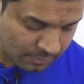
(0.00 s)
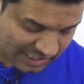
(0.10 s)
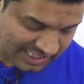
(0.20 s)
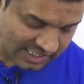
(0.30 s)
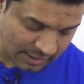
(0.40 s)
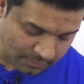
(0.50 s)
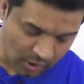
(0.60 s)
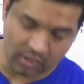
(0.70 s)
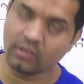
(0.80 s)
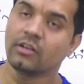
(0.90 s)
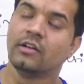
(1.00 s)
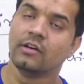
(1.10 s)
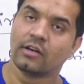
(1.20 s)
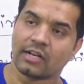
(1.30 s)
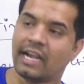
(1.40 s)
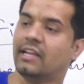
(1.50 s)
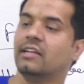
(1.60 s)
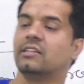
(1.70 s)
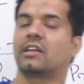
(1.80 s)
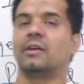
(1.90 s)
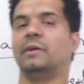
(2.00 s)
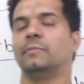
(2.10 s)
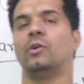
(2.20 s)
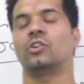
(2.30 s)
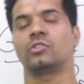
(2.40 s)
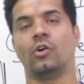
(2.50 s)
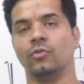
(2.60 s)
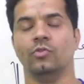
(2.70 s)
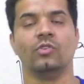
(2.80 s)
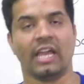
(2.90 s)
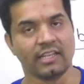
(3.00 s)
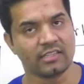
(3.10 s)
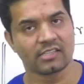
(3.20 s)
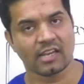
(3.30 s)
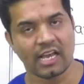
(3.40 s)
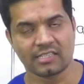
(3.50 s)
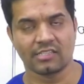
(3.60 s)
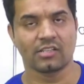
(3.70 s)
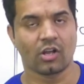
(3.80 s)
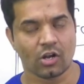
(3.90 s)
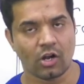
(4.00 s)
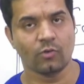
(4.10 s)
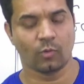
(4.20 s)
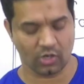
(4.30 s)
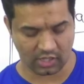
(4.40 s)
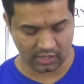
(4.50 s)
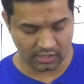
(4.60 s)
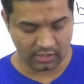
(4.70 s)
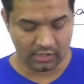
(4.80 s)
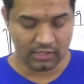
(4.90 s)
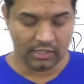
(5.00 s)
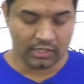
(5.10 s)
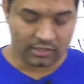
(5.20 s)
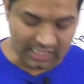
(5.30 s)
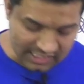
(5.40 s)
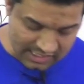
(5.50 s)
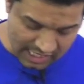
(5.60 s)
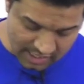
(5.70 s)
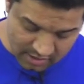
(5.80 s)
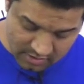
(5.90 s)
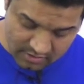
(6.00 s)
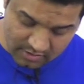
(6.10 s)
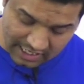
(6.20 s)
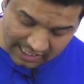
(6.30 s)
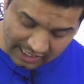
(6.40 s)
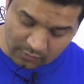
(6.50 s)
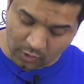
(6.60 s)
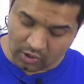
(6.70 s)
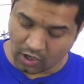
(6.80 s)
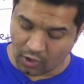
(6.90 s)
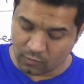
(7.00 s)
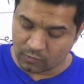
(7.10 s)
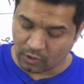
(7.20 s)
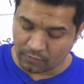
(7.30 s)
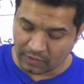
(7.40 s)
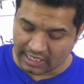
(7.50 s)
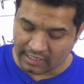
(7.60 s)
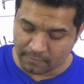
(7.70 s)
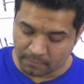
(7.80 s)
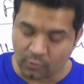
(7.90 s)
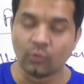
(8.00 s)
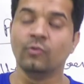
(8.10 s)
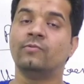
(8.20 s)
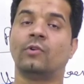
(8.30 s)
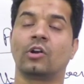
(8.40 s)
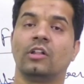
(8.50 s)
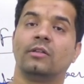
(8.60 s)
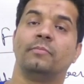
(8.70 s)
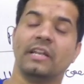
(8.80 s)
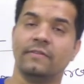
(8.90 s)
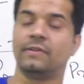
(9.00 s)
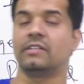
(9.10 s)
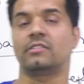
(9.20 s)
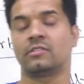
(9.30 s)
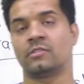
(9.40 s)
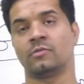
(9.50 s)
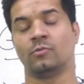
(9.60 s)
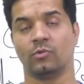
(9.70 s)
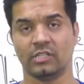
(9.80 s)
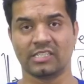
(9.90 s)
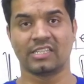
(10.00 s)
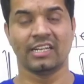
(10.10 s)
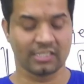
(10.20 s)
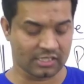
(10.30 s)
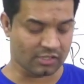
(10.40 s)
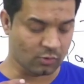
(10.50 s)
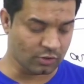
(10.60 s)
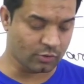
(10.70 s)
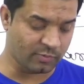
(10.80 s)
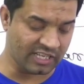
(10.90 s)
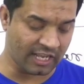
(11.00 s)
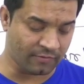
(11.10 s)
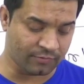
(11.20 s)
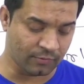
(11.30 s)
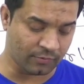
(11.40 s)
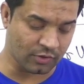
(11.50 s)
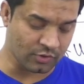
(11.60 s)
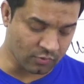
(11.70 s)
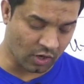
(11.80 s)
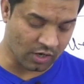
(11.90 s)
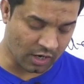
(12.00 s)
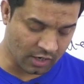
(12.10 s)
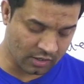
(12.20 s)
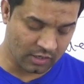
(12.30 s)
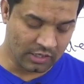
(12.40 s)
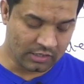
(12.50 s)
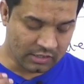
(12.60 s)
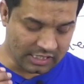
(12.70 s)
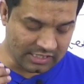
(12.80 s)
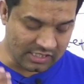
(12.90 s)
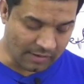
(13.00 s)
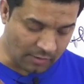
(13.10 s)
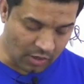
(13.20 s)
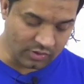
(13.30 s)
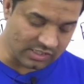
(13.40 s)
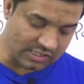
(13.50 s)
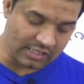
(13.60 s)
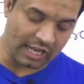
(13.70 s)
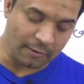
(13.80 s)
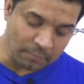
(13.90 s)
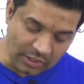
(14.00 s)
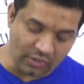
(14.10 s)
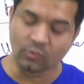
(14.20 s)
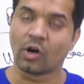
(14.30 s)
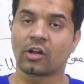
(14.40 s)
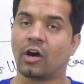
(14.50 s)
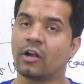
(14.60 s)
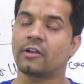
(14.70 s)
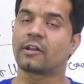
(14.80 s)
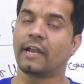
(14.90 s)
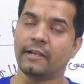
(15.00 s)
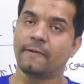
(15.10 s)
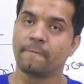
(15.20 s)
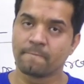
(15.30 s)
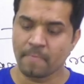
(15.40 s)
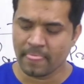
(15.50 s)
please keep on writing in the comment box how you like these classes or not, what all the things are getting, what we can improve, what all the benefits, is that it is going to be helpful for you or not, in somehow is it helping you or not, right?